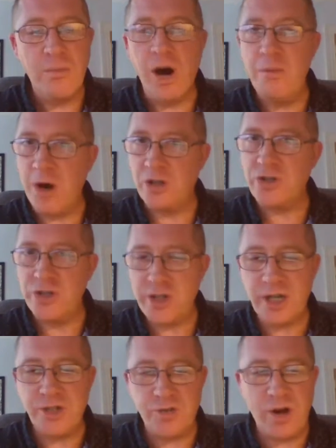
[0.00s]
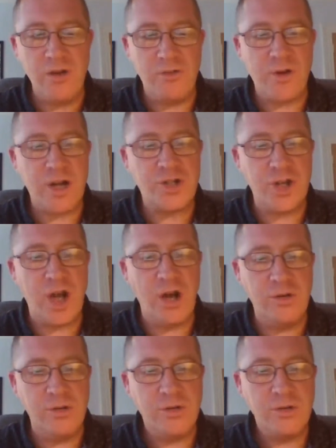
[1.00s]
my marching days are over, as you
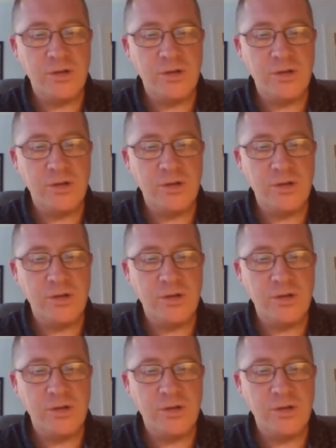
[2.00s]
know.